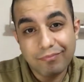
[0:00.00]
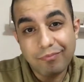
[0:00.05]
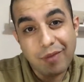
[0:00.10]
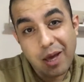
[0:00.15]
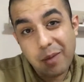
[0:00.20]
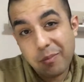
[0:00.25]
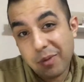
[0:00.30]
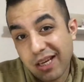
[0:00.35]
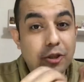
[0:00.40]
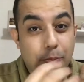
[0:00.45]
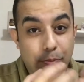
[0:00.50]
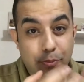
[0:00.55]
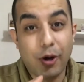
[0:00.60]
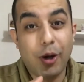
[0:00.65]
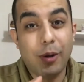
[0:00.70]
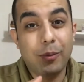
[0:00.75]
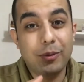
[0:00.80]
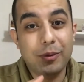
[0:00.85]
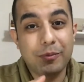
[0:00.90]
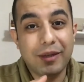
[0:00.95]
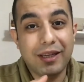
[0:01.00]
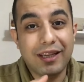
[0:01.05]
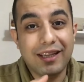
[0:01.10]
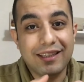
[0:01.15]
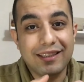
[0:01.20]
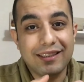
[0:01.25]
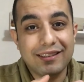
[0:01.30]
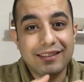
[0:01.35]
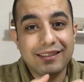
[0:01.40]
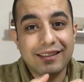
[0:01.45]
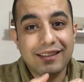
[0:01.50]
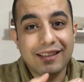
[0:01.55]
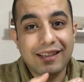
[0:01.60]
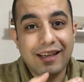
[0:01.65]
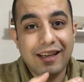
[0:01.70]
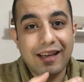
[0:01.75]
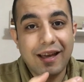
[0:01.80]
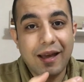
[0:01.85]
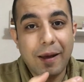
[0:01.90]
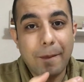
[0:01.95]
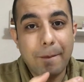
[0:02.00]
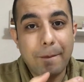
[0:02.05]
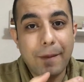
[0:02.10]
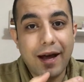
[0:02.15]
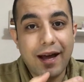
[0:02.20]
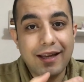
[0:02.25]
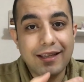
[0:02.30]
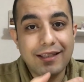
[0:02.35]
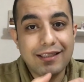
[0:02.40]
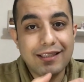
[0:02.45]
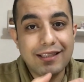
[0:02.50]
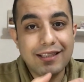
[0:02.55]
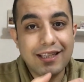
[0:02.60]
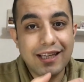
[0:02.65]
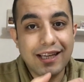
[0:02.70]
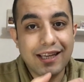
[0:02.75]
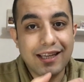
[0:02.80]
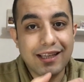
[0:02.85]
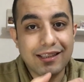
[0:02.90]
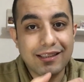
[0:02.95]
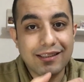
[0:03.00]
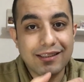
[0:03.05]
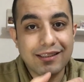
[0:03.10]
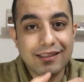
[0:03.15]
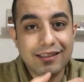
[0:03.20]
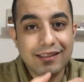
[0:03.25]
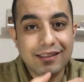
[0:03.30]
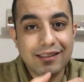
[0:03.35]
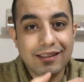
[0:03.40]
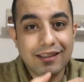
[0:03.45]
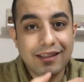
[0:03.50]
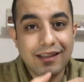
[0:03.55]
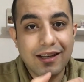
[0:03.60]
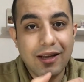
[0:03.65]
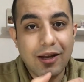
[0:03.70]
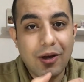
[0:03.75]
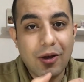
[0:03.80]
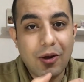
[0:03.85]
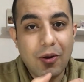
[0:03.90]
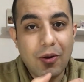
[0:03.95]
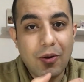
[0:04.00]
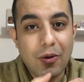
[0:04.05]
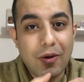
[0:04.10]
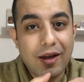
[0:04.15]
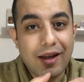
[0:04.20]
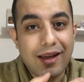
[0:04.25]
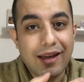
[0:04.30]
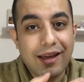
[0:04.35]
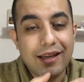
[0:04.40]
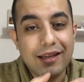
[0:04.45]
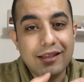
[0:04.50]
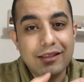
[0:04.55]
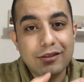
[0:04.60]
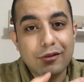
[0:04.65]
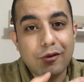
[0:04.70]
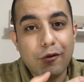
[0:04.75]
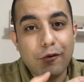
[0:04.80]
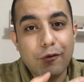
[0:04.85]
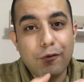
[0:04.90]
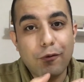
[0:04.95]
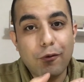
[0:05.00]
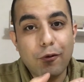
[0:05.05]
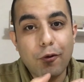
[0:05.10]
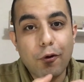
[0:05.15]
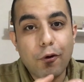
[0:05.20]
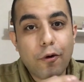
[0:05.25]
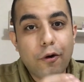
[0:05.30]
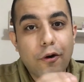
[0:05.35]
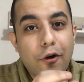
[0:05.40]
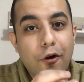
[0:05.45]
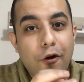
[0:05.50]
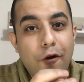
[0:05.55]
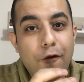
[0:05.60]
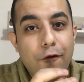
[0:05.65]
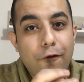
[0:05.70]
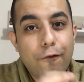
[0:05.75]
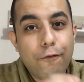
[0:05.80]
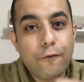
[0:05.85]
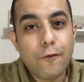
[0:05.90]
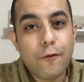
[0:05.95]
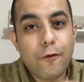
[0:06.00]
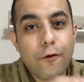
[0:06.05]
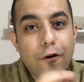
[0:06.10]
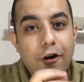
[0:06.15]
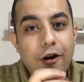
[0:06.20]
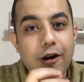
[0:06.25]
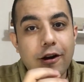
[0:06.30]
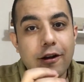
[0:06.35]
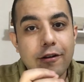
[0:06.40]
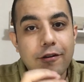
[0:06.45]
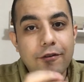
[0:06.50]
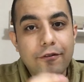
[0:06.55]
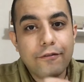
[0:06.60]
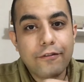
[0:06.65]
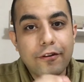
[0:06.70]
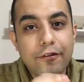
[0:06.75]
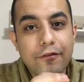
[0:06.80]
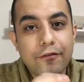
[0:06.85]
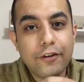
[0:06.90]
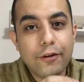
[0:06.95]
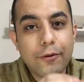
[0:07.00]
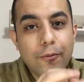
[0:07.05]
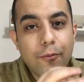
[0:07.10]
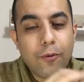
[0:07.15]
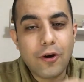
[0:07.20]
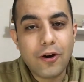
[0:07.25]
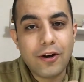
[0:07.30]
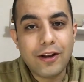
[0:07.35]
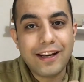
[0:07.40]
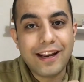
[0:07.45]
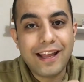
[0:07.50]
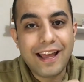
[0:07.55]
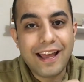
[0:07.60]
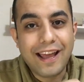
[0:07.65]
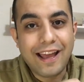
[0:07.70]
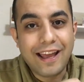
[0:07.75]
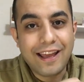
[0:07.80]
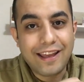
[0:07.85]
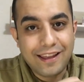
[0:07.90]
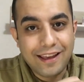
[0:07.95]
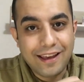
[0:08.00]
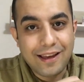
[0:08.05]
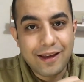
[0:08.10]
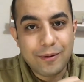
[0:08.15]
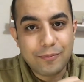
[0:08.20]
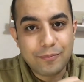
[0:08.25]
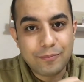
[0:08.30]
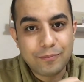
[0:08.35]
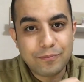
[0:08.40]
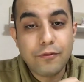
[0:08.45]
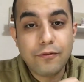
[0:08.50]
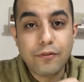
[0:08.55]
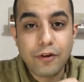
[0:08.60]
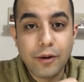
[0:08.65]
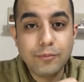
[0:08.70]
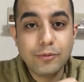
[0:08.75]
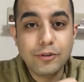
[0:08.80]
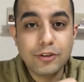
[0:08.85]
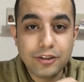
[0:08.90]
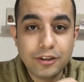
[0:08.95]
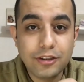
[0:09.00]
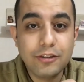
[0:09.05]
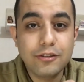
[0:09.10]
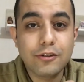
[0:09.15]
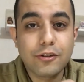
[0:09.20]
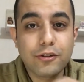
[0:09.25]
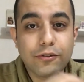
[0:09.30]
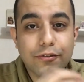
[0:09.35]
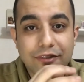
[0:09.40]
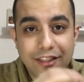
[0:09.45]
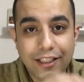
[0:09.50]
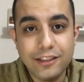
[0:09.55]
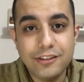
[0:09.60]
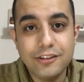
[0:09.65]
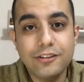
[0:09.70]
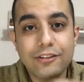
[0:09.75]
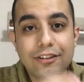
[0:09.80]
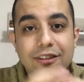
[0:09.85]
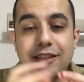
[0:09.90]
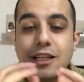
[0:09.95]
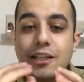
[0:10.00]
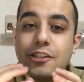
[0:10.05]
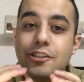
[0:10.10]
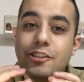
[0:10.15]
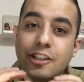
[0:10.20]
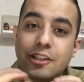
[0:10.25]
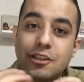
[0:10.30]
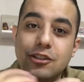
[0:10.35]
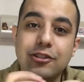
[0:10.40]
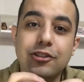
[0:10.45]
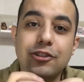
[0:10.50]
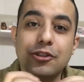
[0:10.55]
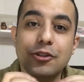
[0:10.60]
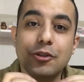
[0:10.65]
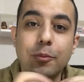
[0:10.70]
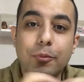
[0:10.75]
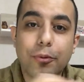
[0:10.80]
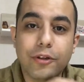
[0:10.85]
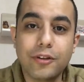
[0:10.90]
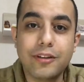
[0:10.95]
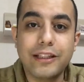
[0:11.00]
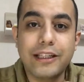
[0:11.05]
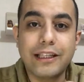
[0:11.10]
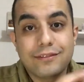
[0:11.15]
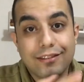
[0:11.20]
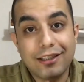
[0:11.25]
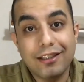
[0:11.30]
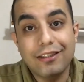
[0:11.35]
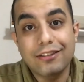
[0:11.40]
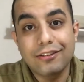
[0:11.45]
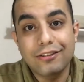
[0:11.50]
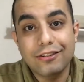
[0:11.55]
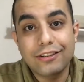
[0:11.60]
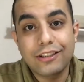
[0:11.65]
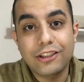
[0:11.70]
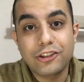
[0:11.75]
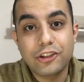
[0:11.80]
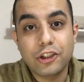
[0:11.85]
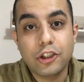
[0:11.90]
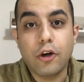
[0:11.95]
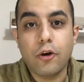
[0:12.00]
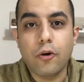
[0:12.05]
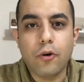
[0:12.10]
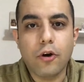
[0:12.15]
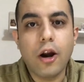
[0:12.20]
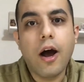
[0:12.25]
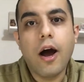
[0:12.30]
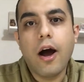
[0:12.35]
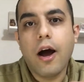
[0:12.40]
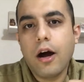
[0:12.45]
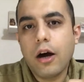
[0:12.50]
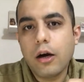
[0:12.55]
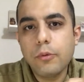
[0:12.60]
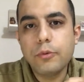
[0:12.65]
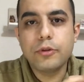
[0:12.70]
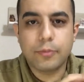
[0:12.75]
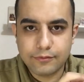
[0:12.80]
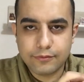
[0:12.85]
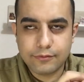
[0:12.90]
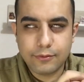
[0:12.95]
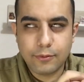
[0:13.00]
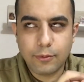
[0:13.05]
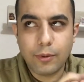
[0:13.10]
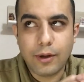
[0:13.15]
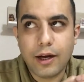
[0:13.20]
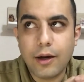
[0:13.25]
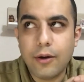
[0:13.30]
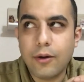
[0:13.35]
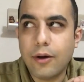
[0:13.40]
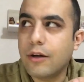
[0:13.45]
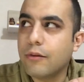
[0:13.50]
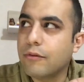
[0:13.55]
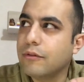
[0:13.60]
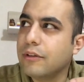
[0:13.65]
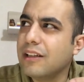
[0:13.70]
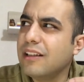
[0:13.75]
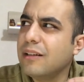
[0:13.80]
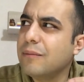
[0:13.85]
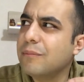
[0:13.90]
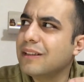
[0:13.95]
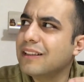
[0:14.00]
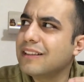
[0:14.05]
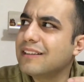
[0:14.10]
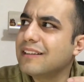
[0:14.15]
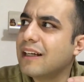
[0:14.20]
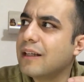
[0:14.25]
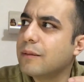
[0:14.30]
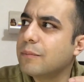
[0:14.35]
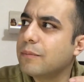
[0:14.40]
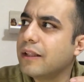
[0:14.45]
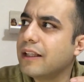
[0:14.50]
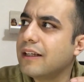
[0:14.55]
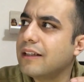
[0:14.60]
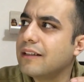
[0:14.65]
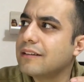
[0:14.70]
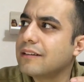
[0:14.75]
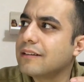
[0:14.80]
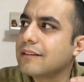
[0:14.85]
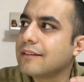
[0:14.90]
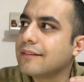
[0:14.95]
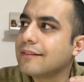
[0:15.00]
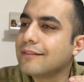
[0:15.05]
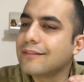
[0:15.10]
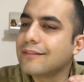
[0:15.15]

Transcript: maybe the problem is my ticket is for 4:51 a.m. from Düsseldorf Central Station to Berlin Central Station or Hauptbahnhof. Wow, I really miss that place.